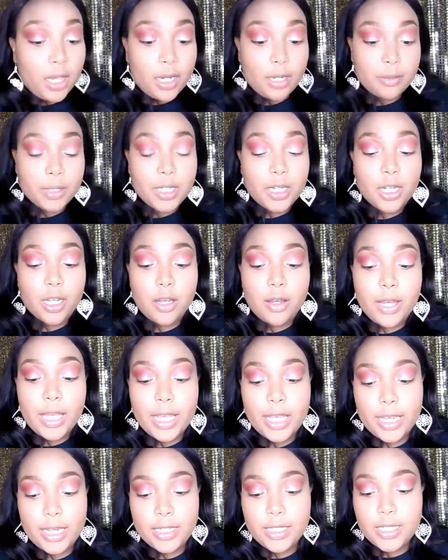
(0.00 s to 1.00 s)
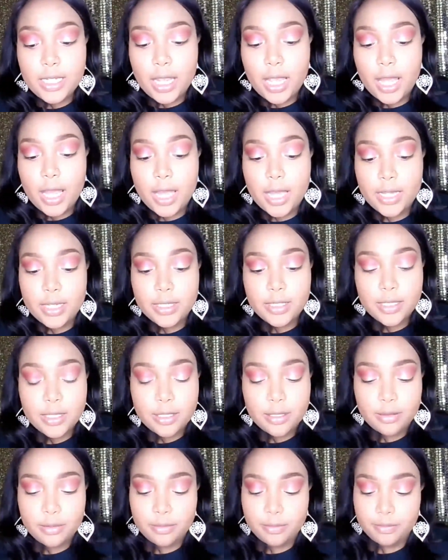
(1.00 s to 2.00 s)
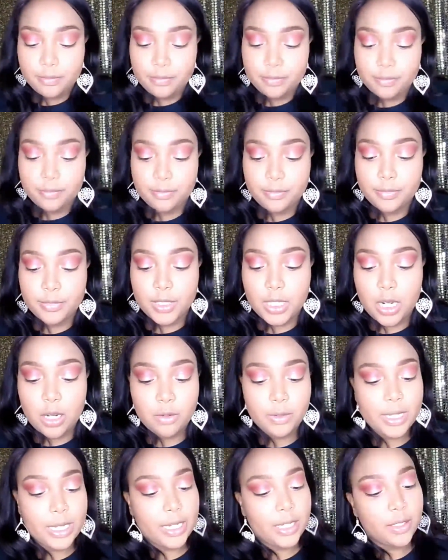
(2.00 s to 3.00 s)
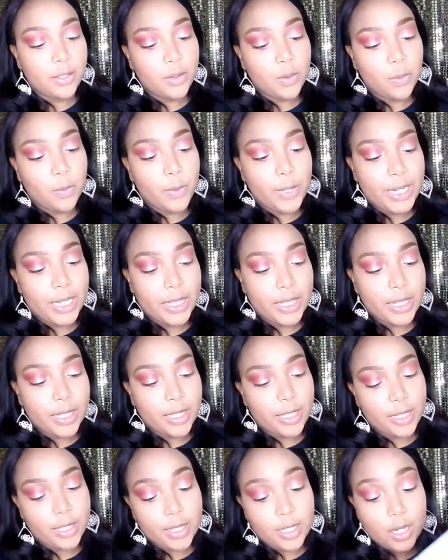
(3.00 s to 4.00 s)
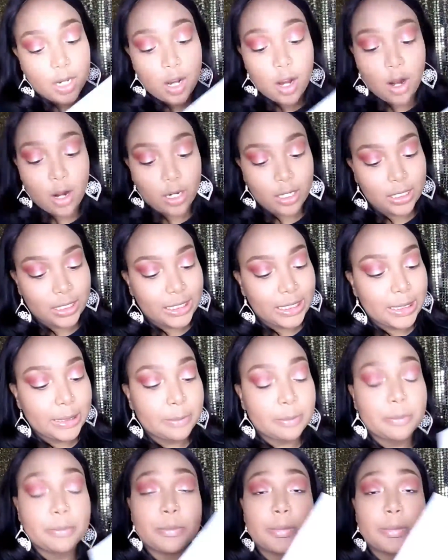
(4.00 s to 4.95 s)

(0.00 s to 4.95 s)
And I'm gonna go ahead and go in with the Carly